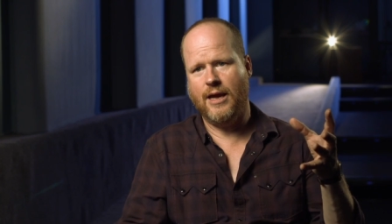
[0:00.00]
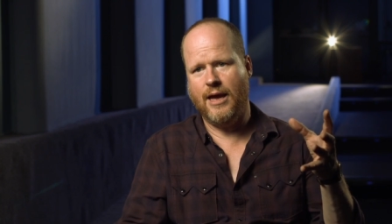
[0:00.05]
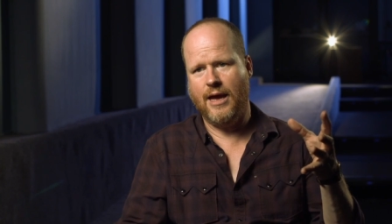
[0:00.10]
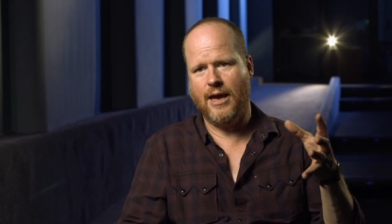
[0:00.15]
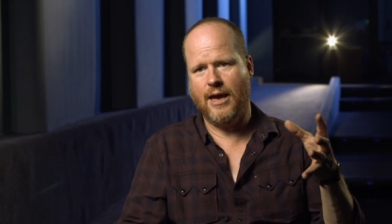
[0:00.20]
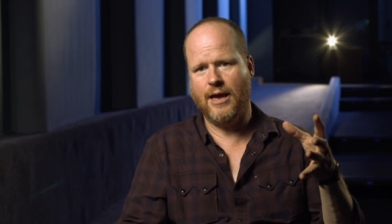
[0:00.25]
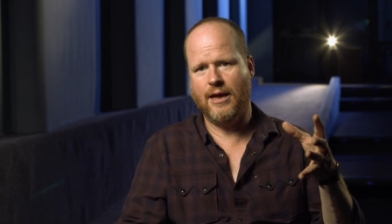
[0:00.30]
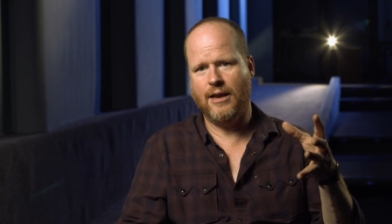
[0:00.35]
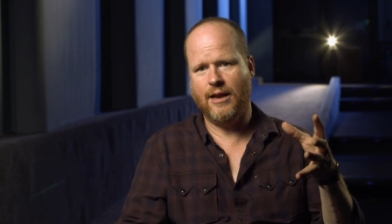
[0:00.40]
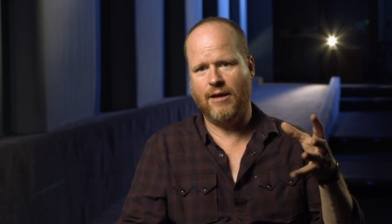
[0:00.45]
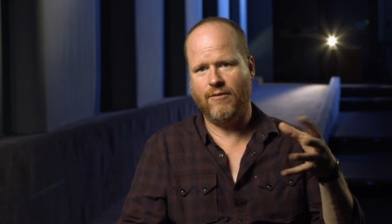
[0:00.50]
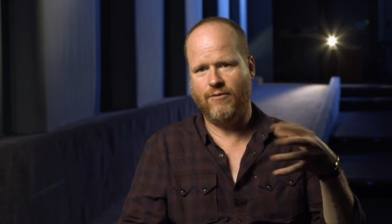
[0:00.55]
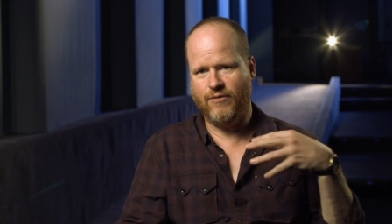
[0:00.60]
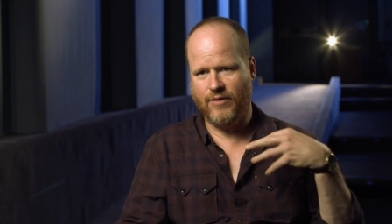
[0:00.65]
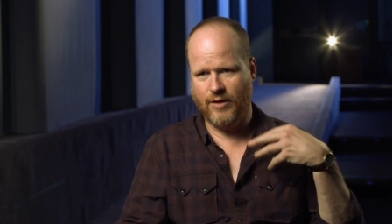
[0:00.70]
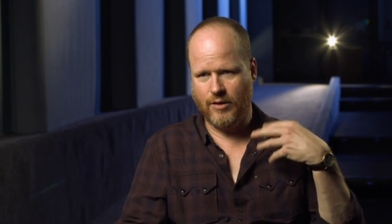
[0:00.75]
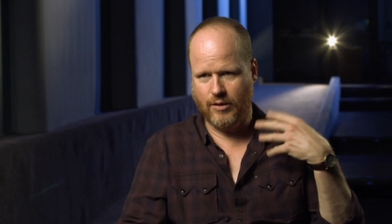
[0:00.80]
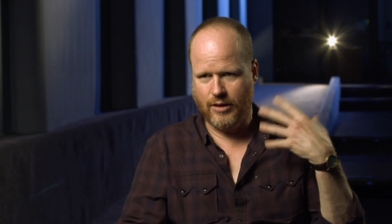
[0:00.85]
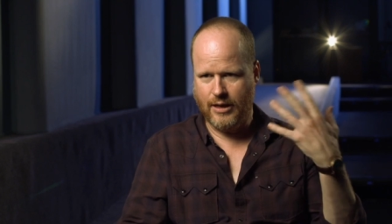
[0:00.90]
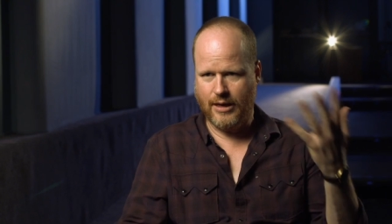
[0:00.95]
and I
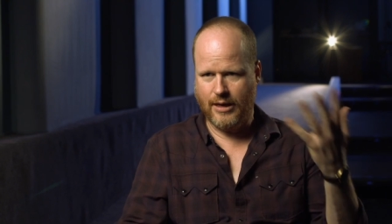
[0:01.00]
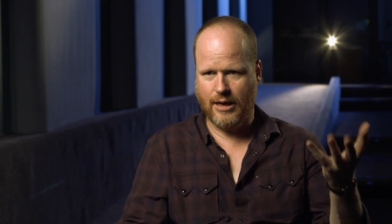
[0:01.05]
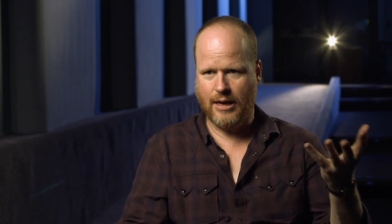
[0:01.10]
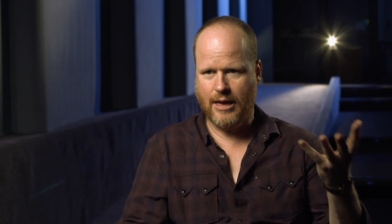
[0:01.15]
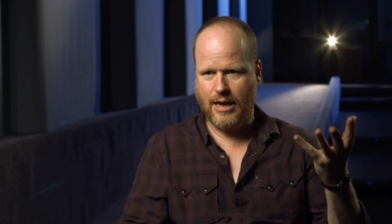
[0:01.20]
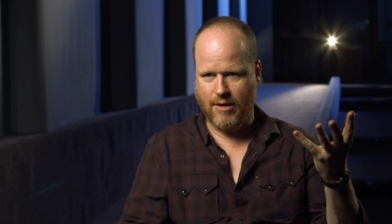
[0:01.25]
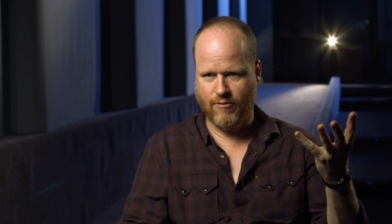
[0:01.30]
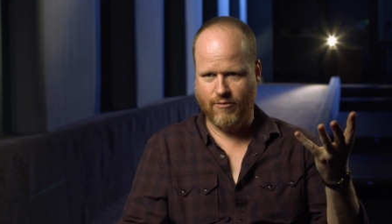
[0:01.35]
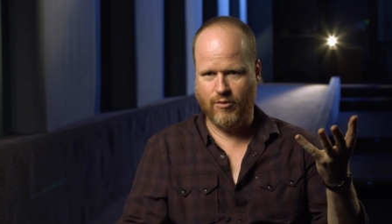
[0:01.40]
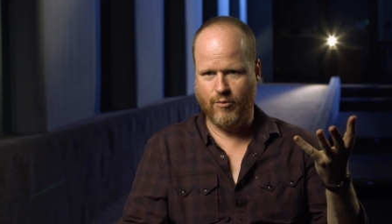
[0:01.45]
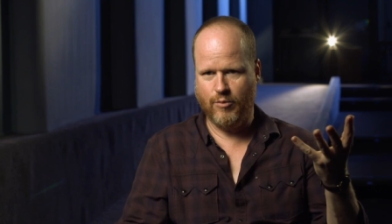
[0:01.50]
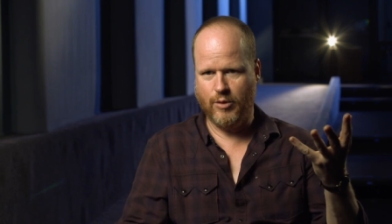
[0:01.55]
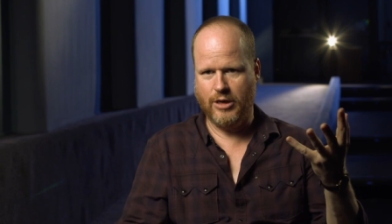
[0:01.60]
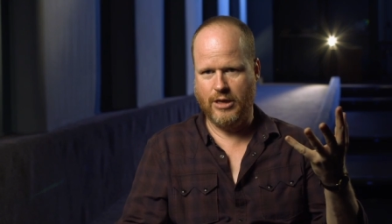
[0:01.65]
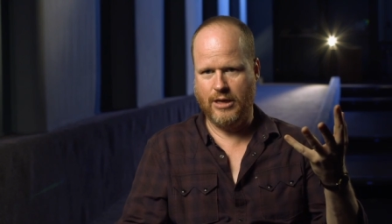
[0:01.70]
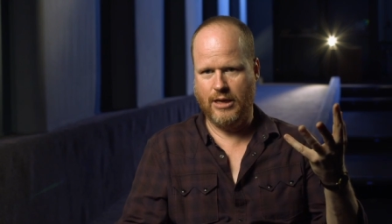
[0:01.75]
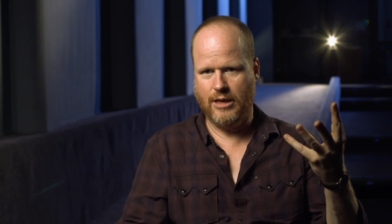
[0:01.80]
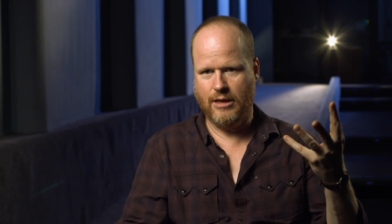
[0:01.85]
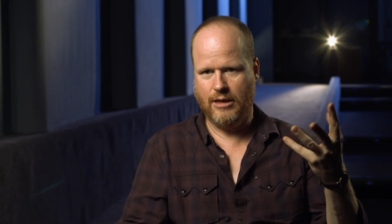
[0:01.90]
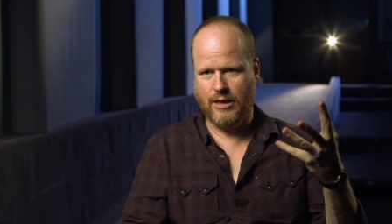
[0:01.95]
felt like
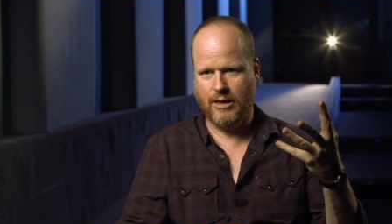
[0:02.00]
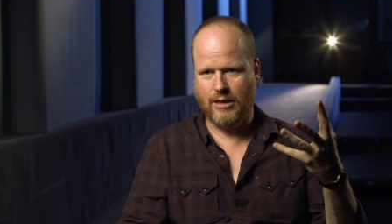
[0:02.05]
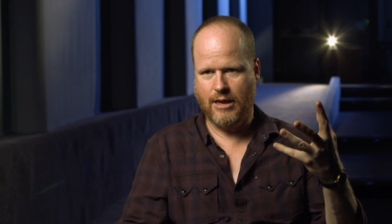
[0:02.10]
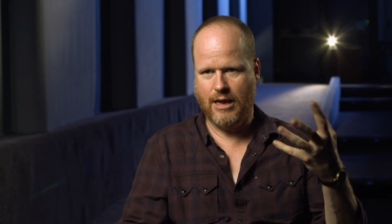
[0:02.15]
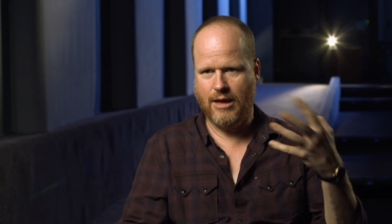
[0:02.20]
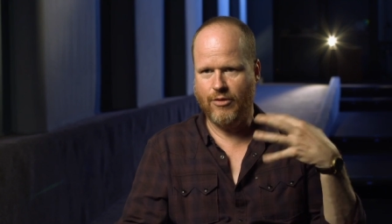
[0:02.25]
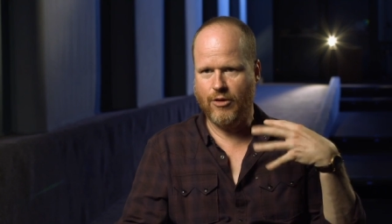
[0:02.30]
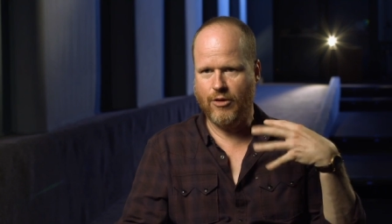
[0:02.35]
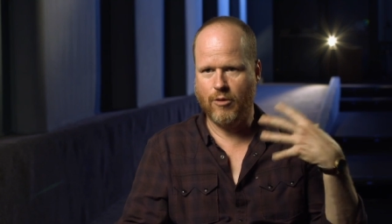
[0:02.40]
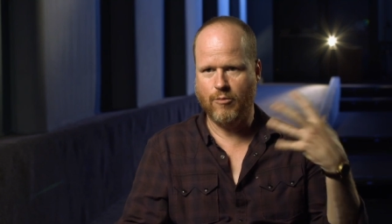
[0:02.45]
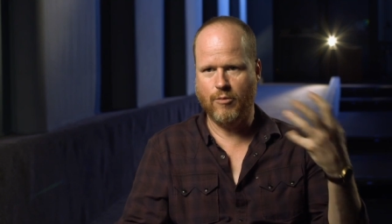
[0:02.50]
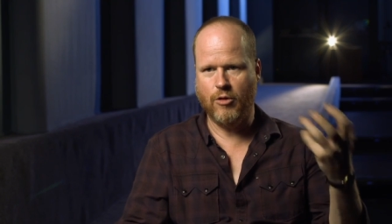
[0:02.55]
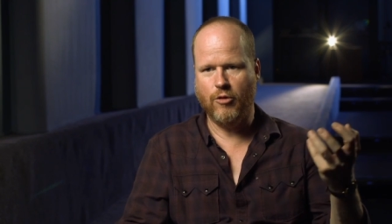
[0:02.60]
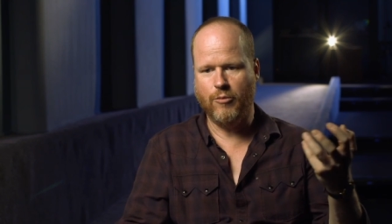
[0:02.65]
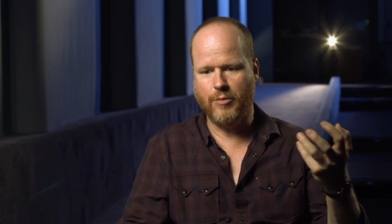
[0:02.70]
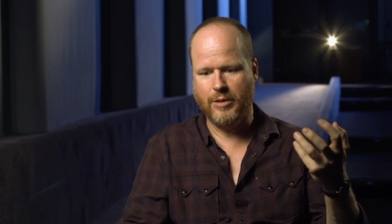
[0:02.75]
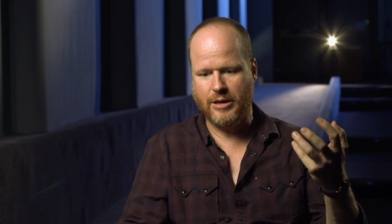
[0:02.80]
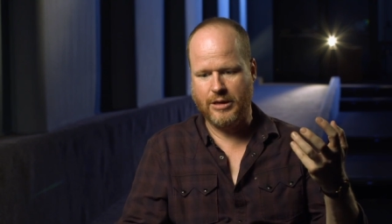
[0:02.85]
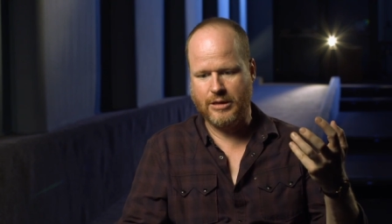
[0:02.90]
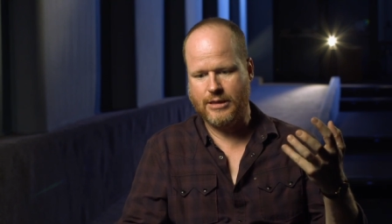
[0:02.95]
everybody had their
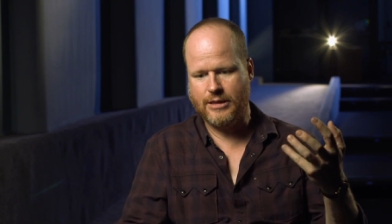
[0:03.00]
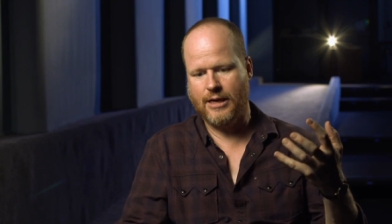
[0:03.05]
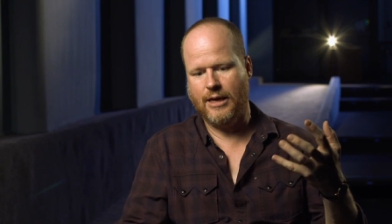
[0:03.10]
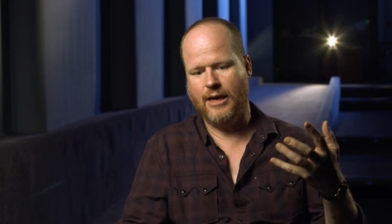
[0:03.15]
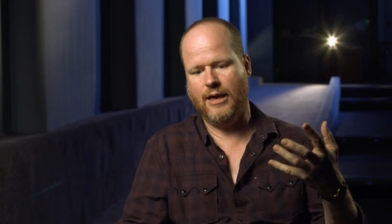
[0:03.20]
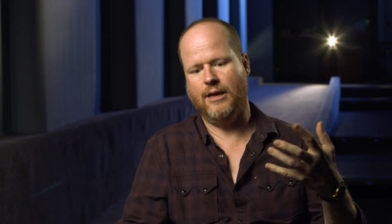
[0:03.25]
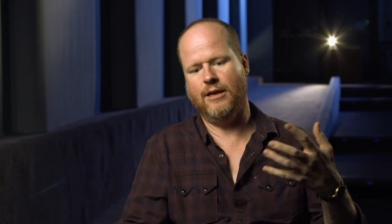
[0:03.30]
moment.